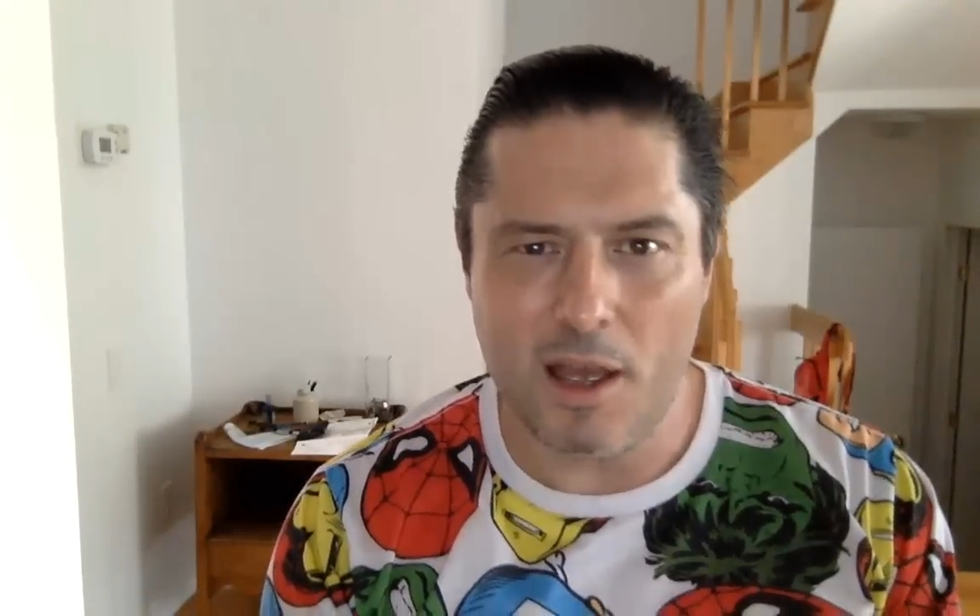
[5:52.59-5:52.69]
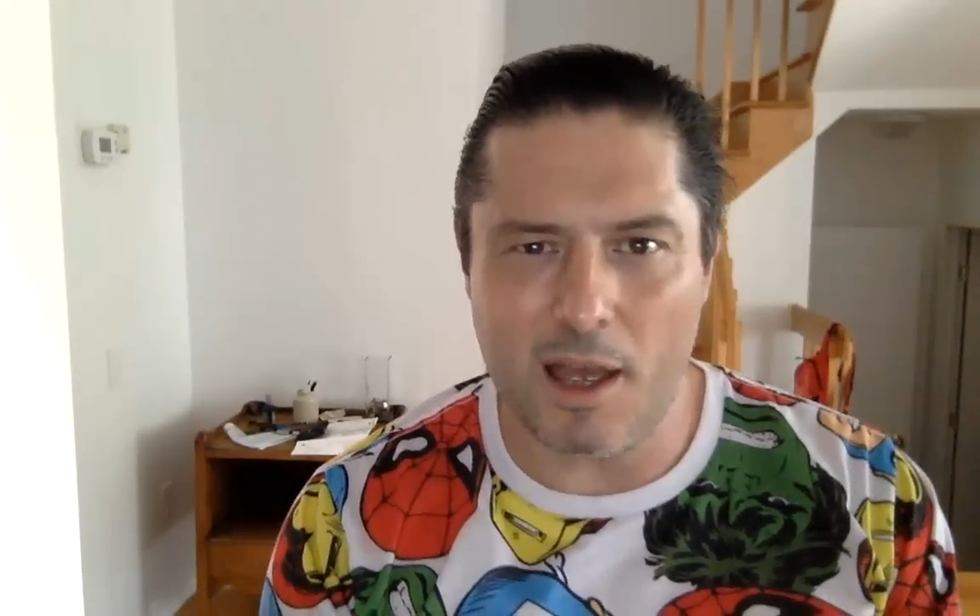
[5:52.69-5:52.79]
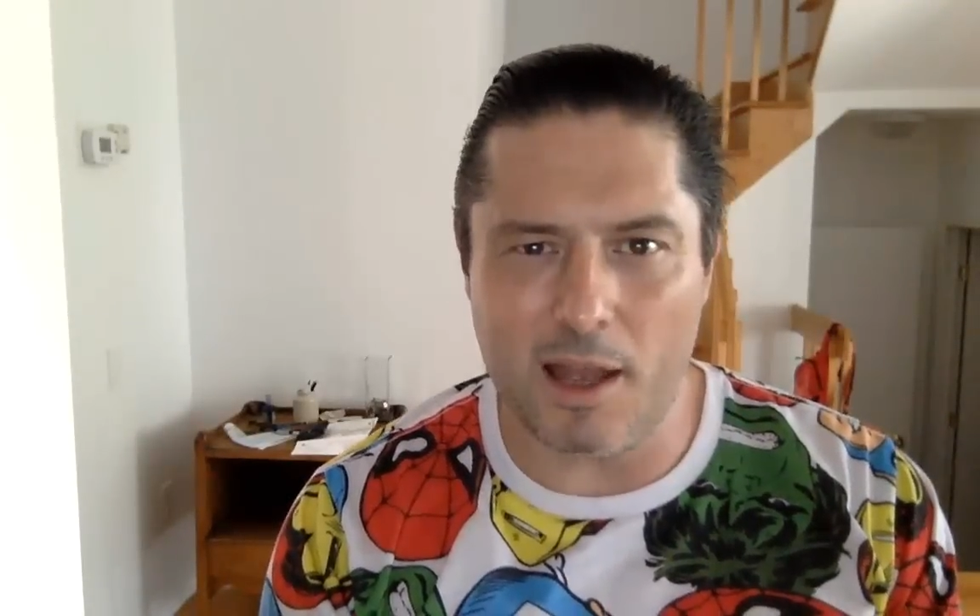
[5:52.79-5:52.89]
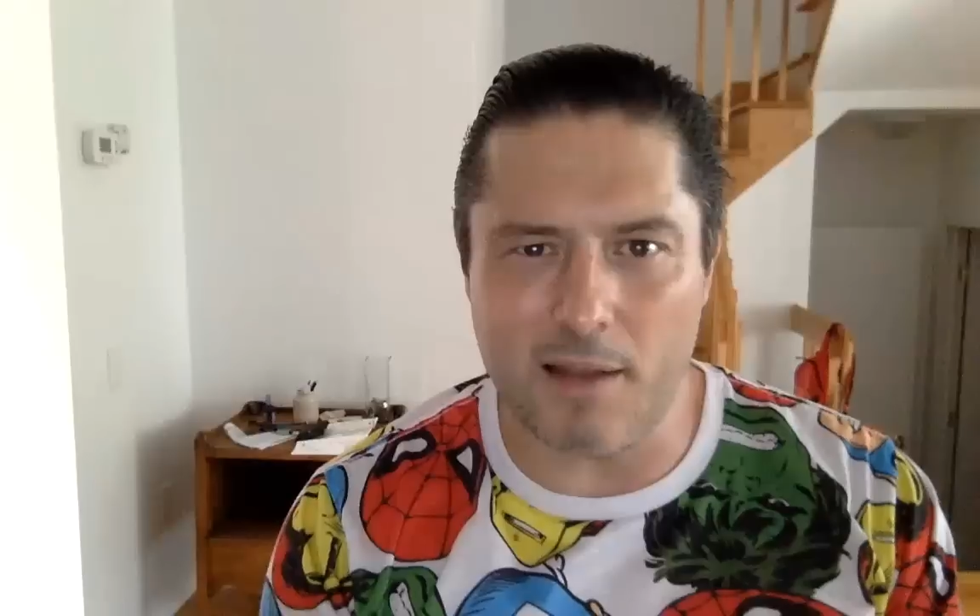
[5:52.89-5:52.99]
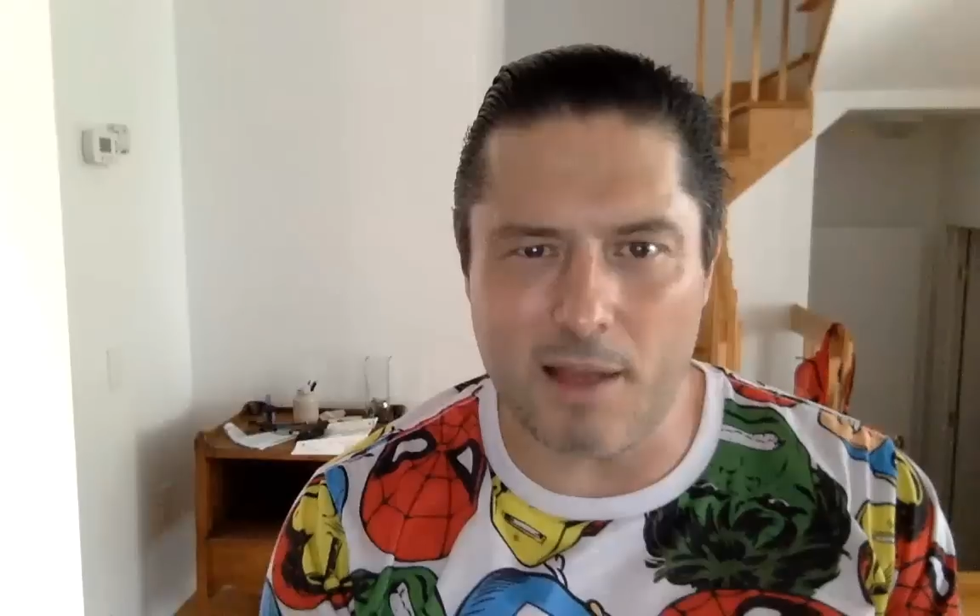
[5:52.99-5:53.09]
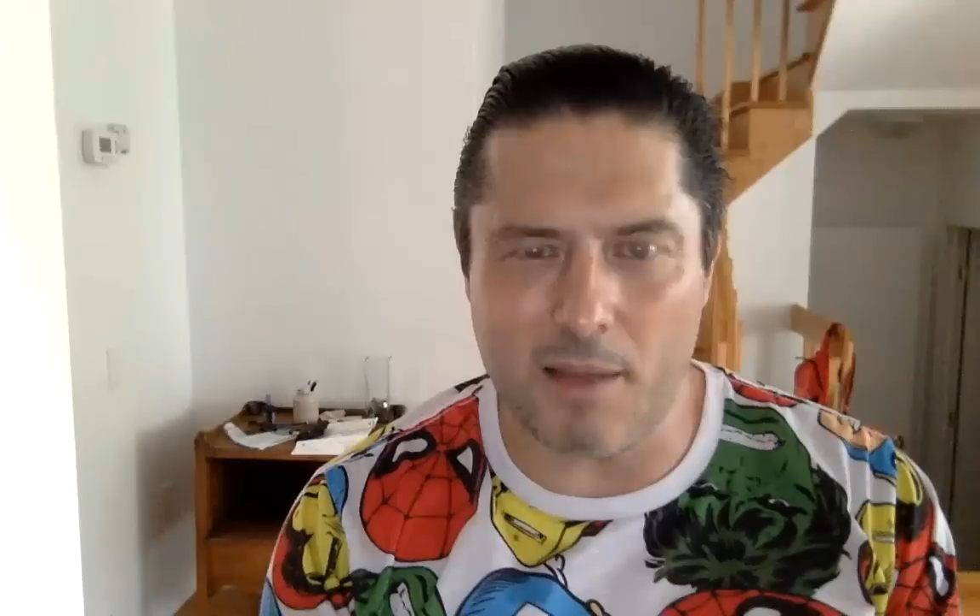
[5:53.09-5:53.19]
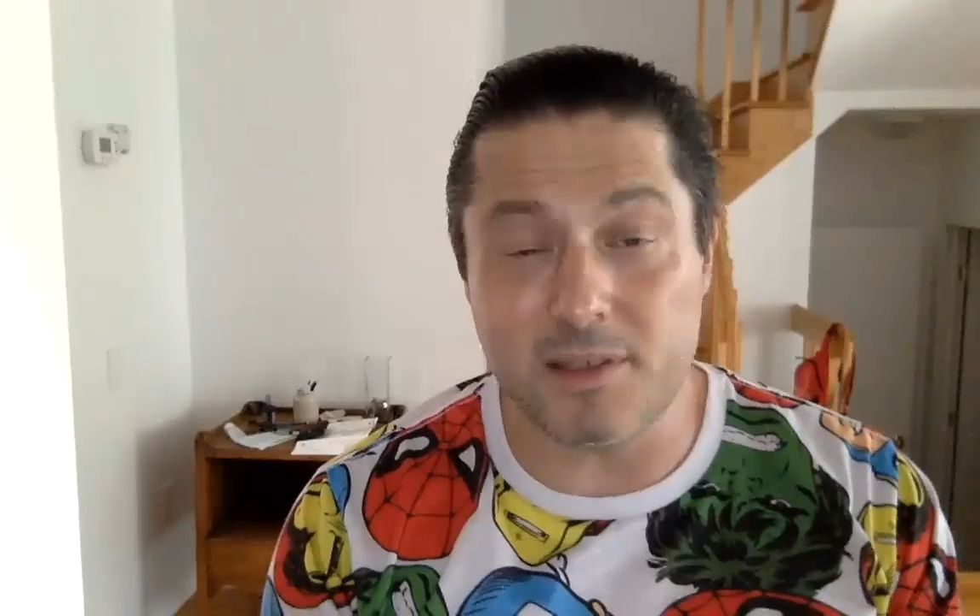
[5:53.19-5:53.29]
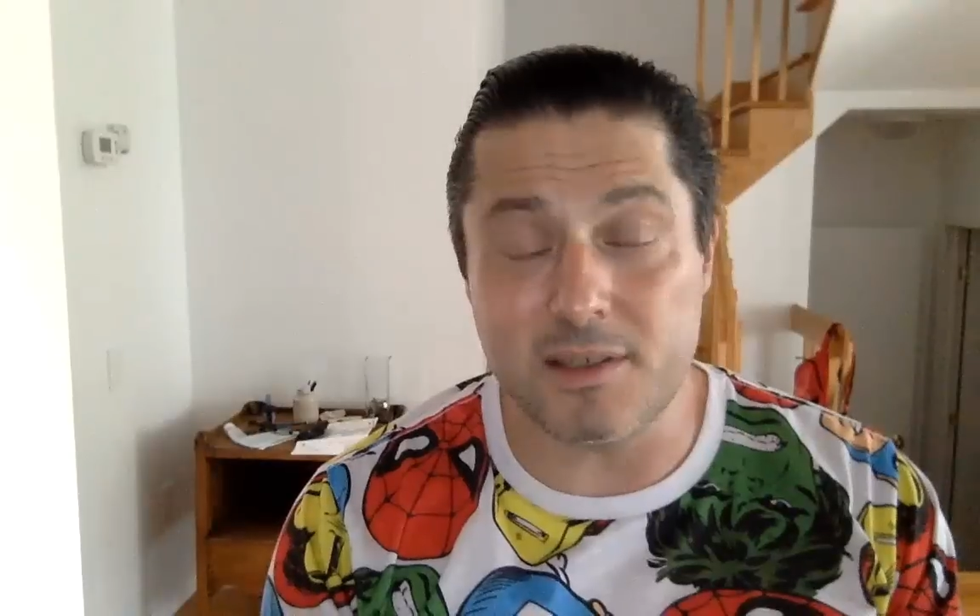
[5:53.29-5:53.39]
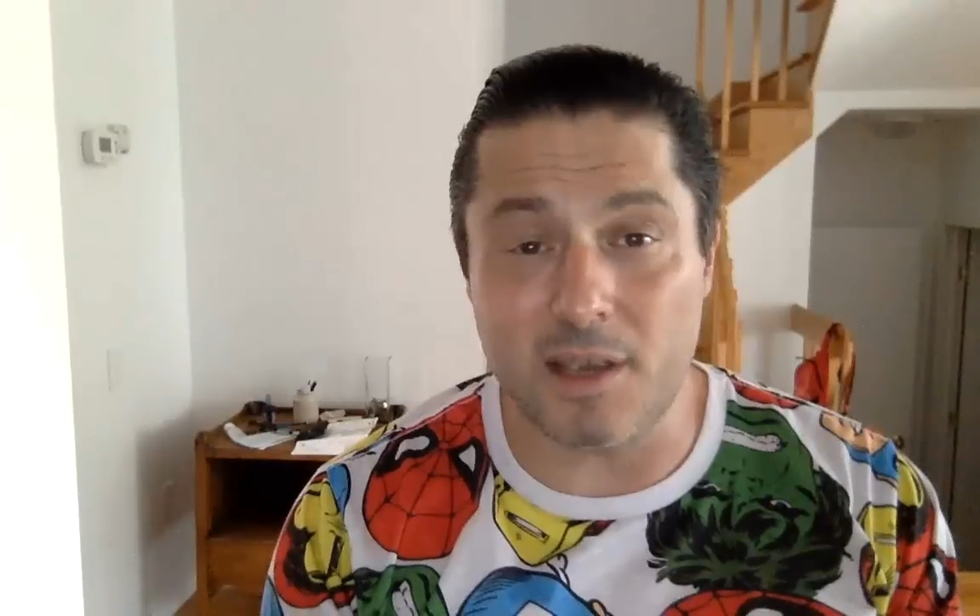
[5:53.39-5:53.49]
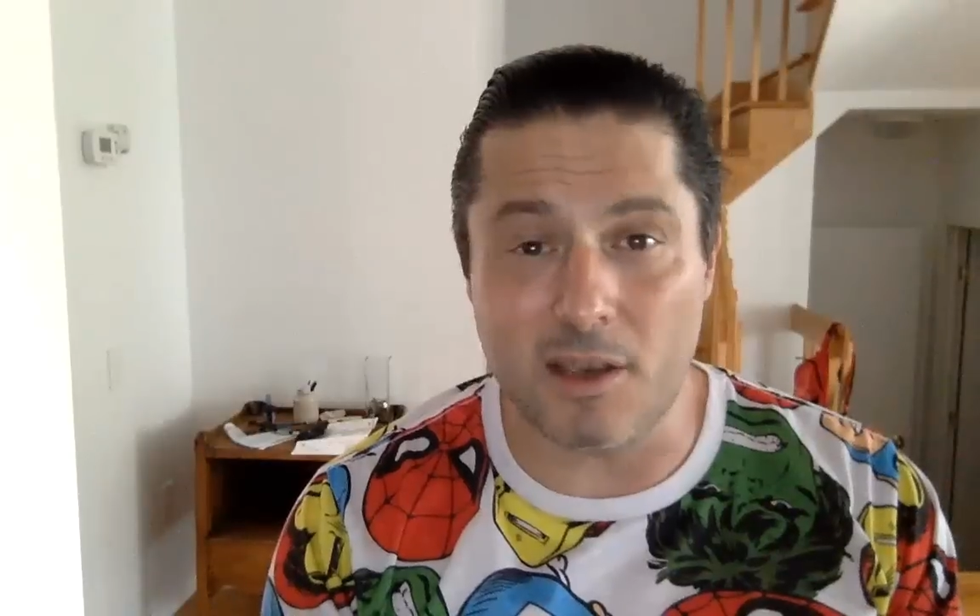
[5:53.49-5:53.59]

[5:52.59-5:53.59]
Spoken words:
and that means it's